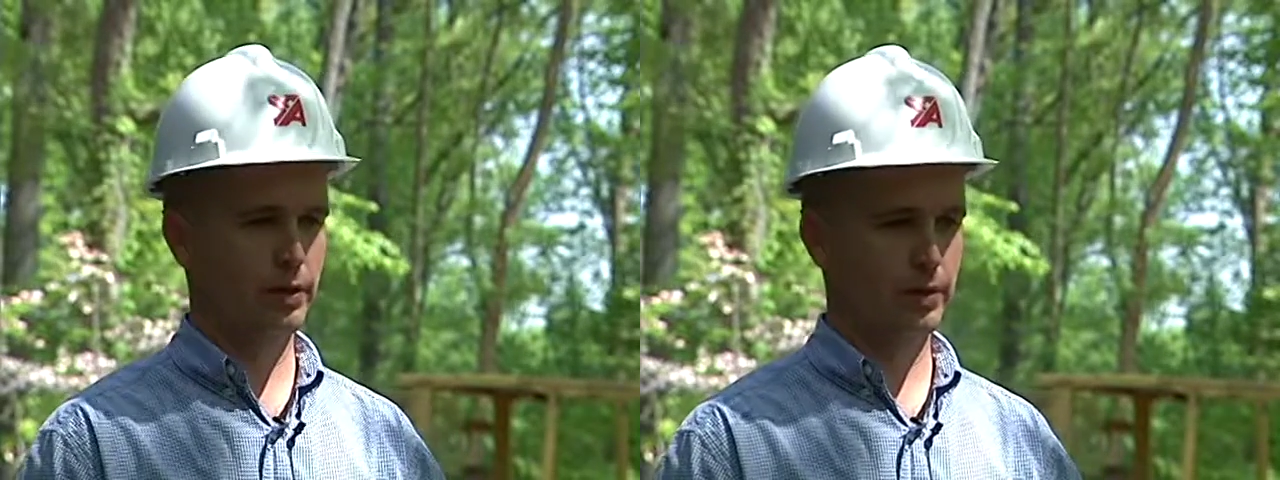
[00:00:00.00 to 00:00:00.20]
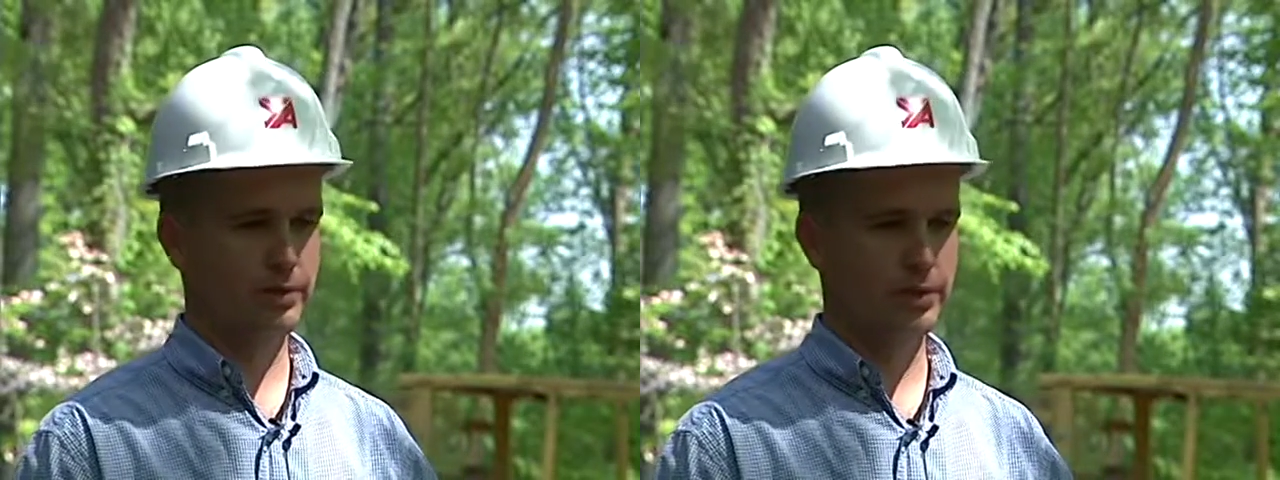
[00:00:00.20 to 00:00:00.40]

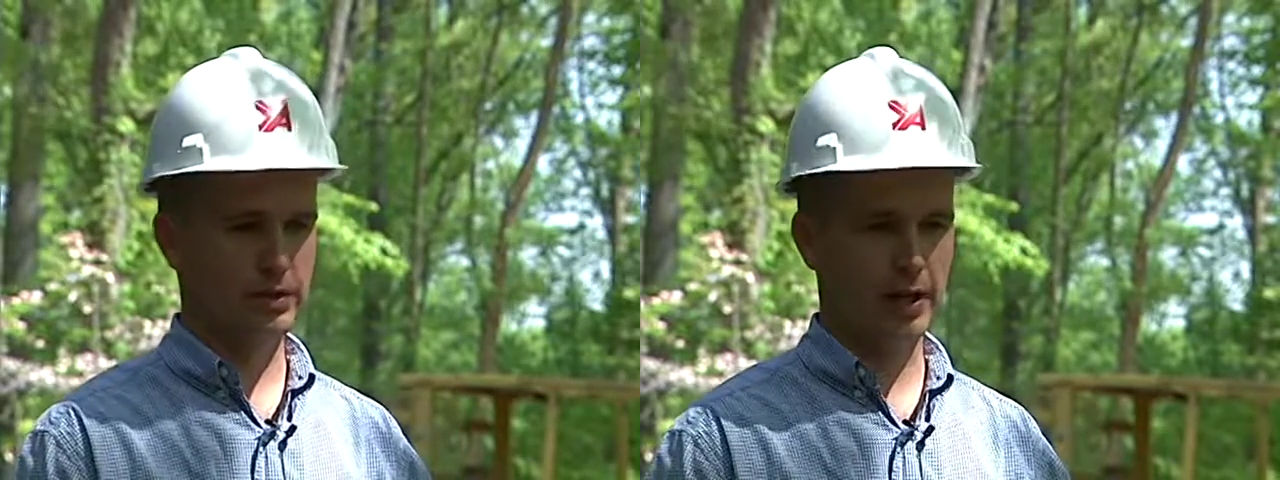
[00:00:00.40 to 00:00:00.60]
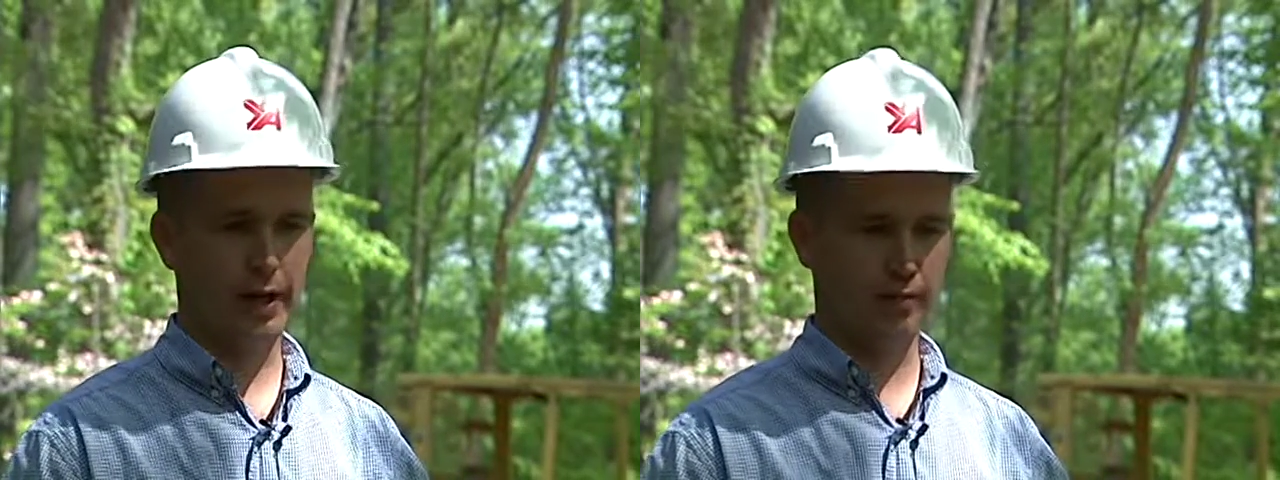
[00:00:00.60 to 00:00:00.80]

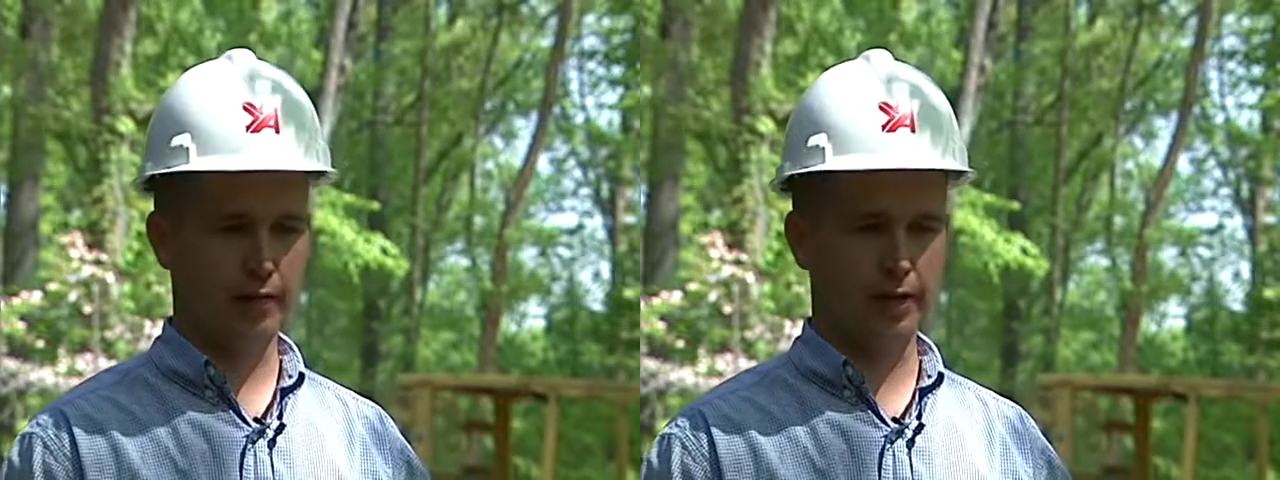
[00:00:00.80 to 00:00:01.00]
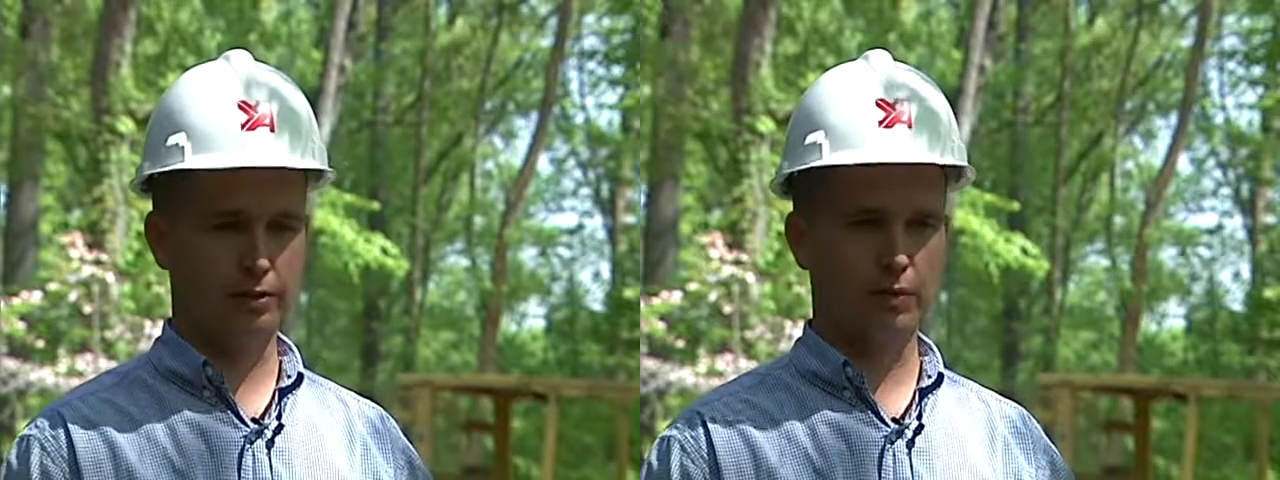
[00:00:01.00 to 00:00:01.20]
side
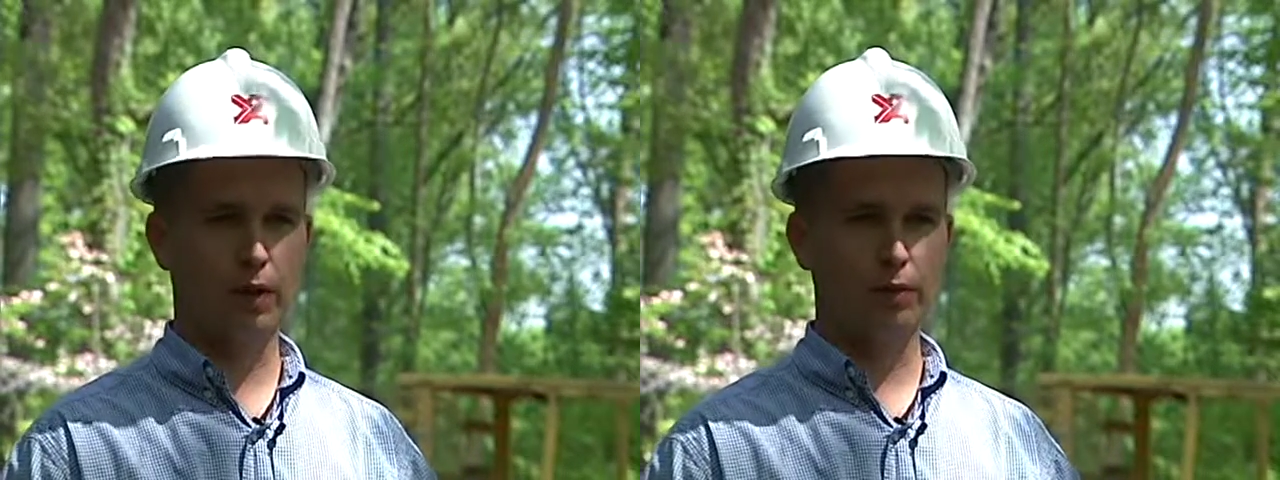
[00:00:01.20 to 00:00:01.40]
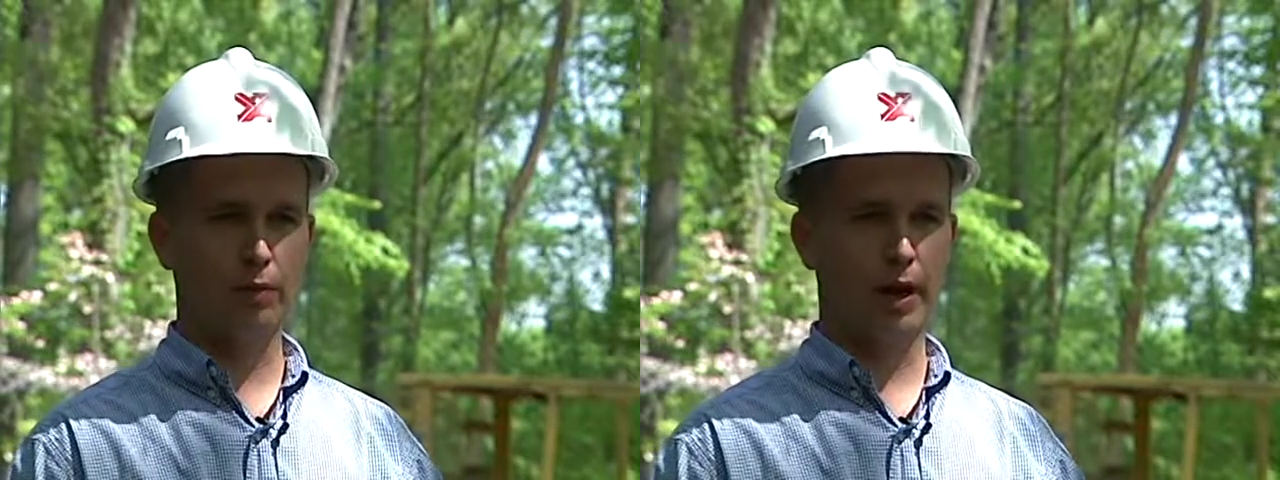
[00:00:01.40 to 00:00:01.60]
effects of
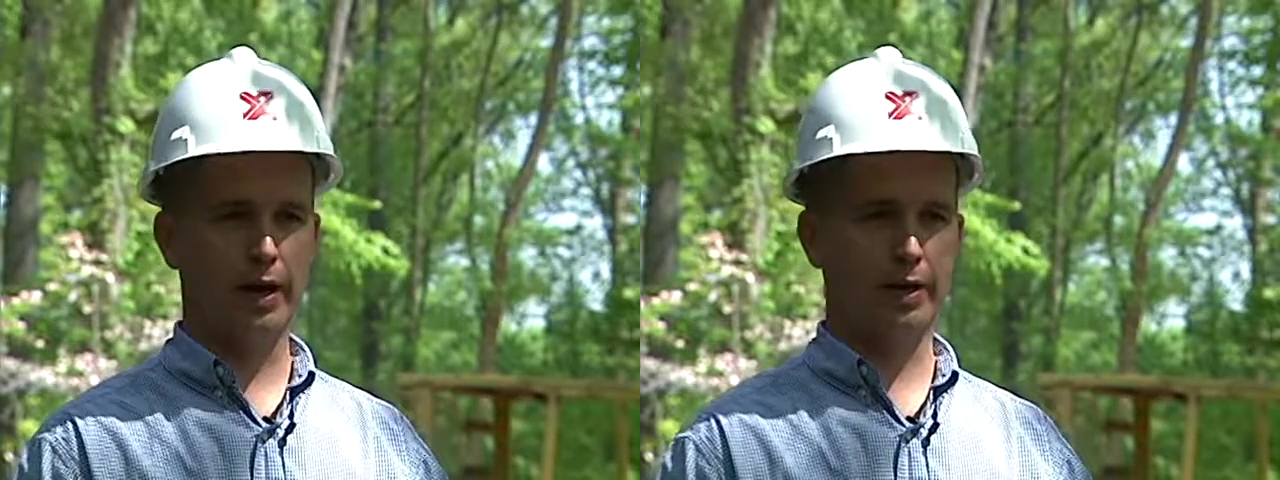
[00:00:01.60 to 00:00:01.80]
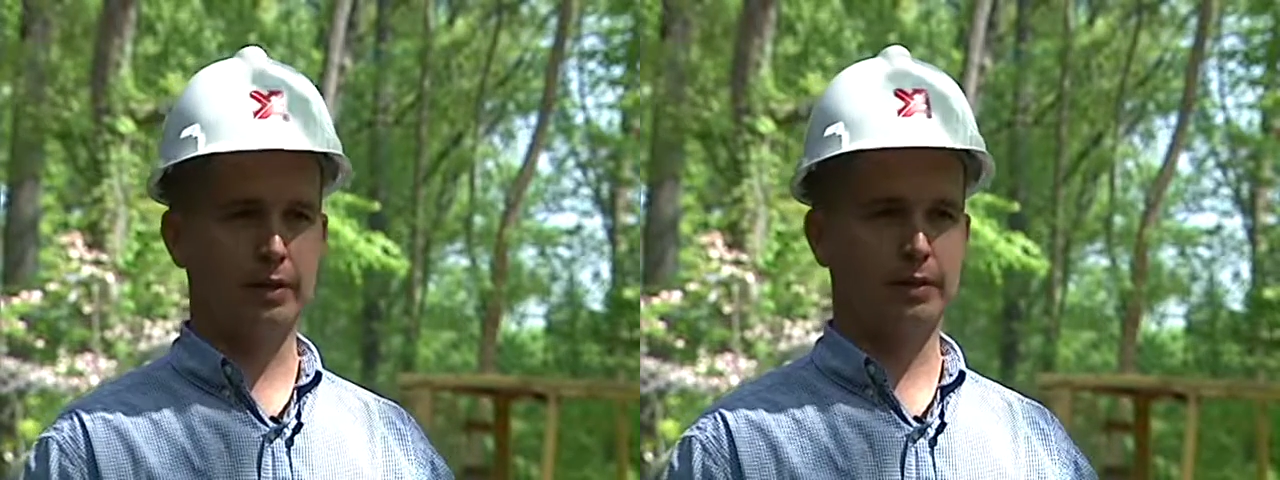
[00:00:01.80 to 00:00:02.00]
all the rain.